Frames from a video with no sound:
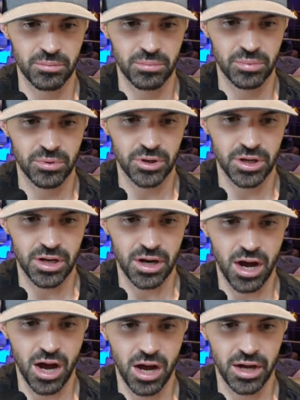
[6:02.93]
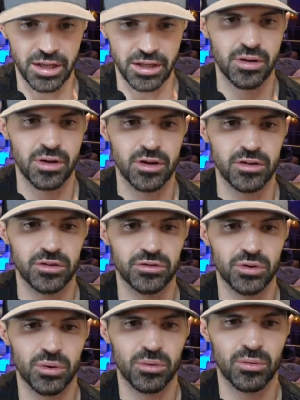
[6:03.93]
put in a high.
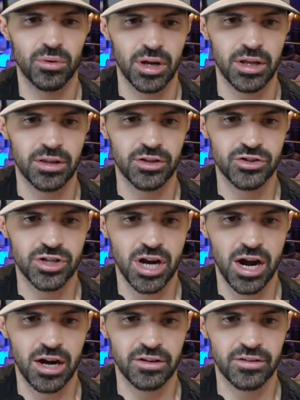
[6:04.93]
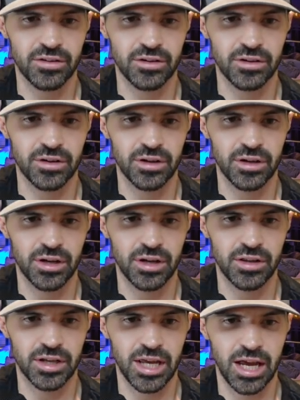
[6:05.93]
So in the chart,
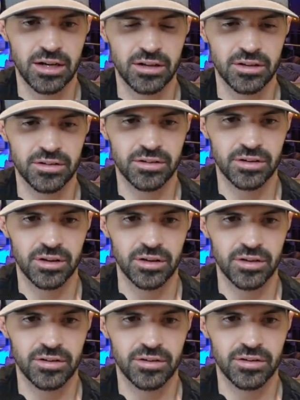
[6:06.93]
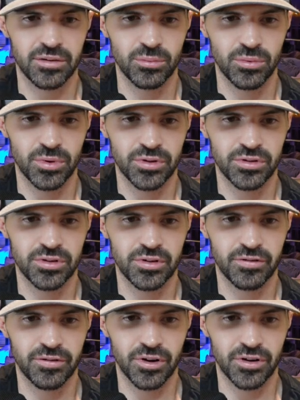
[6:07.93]
in the candles, this was the
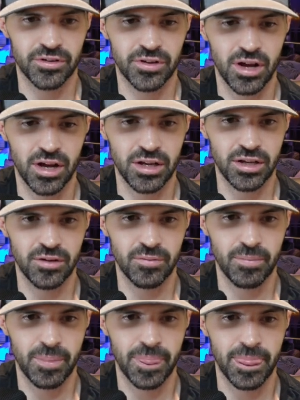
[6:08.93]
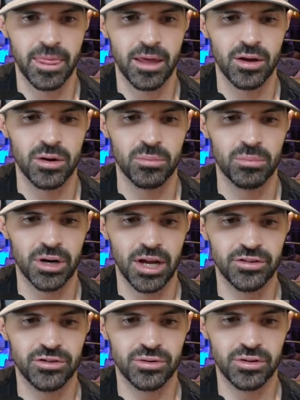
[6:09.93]
first high. But
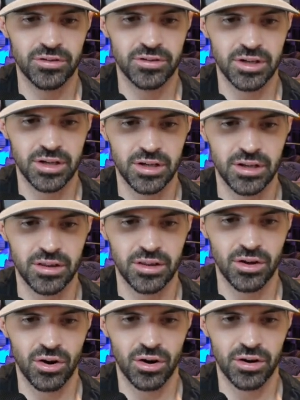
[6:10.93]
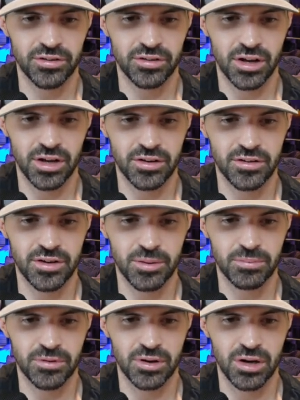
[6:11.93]
as you can see, the RSI
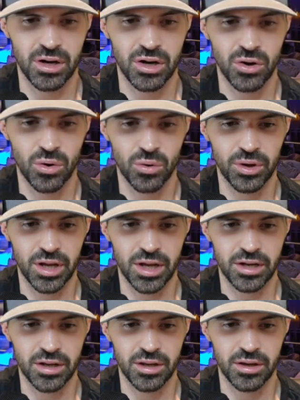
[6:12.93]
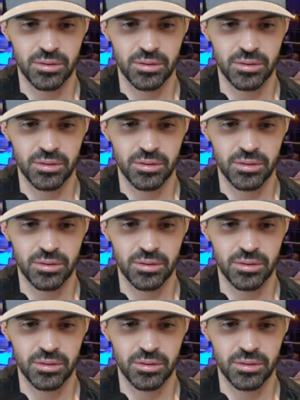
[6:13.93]
dipped low again,